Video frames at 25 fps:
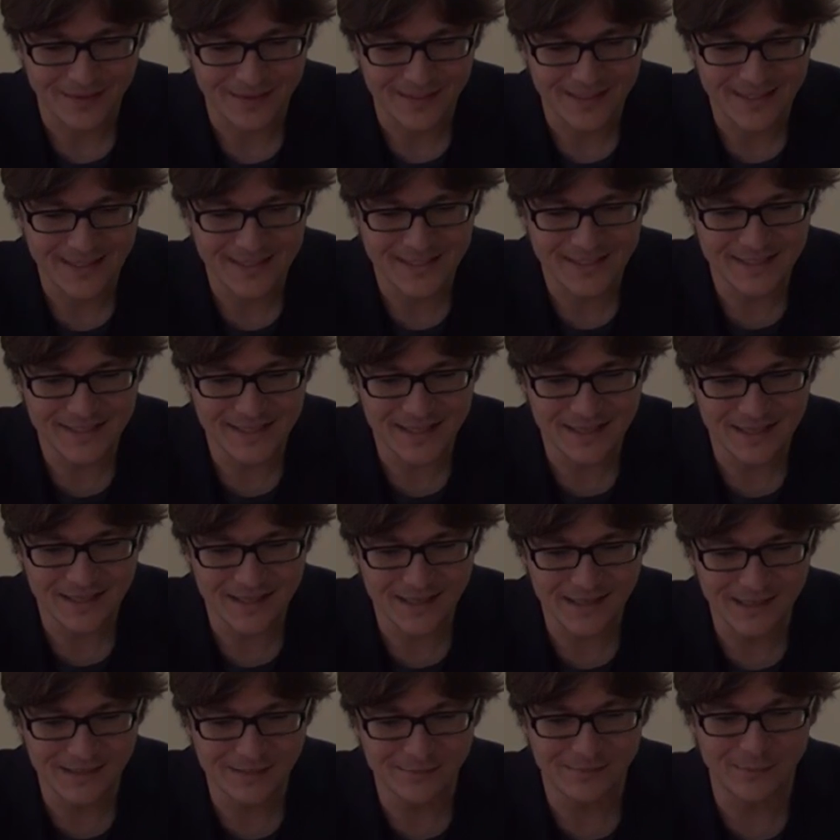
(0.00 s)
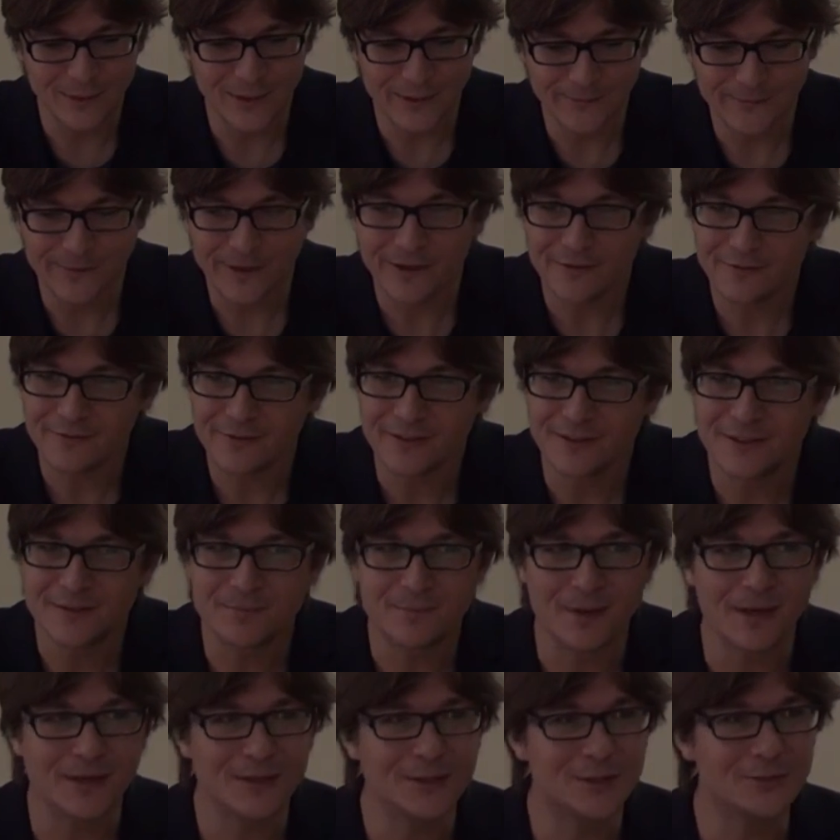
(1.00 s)
easily, when we have this
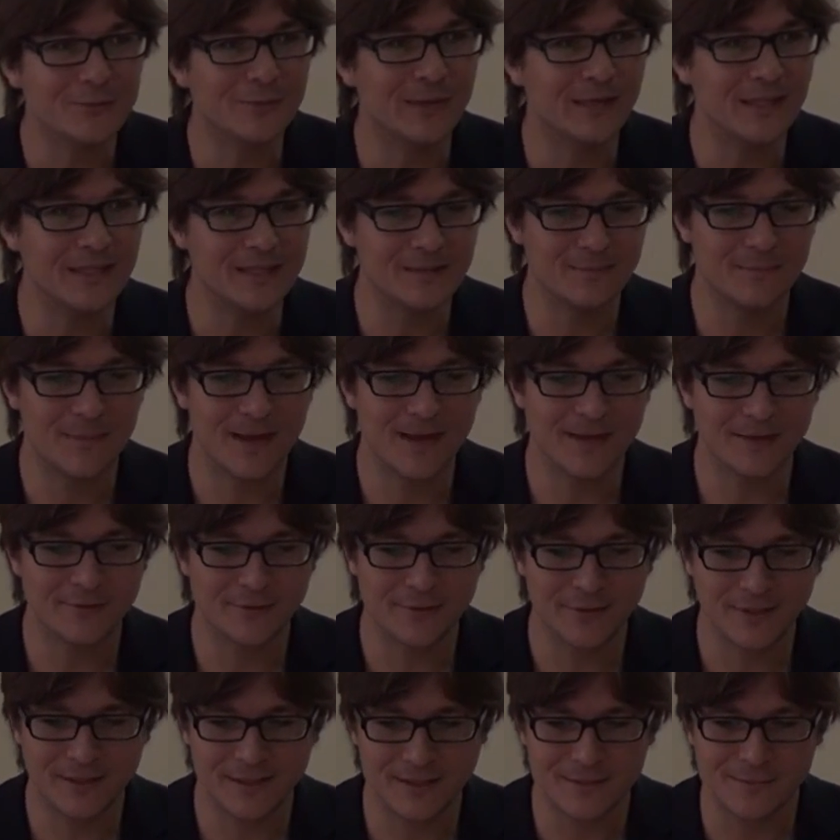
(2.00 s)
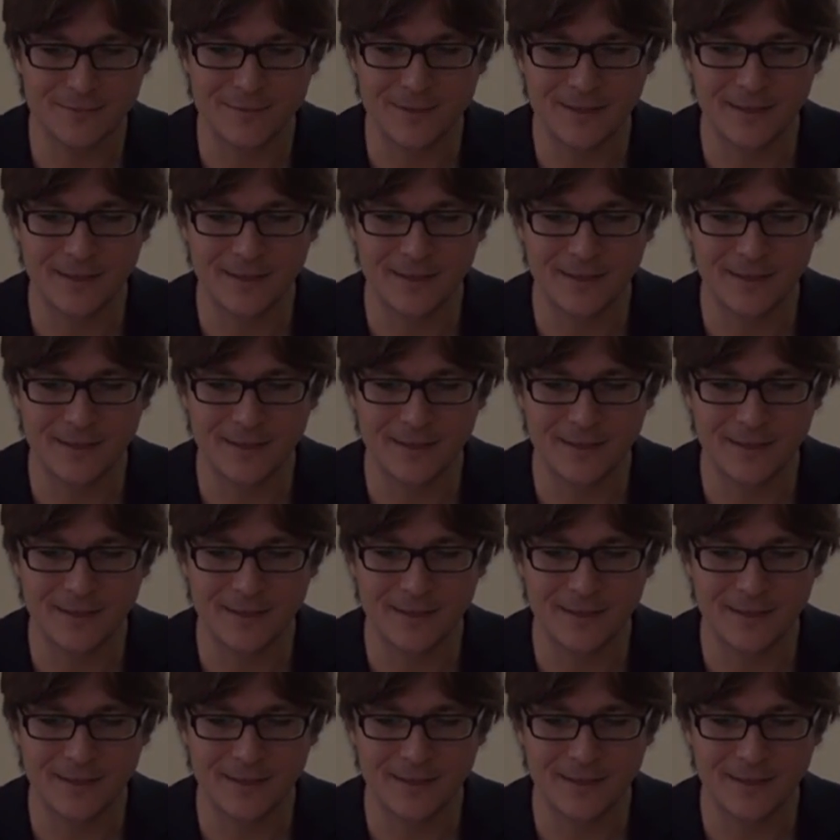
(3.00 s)
spatial weights matrix,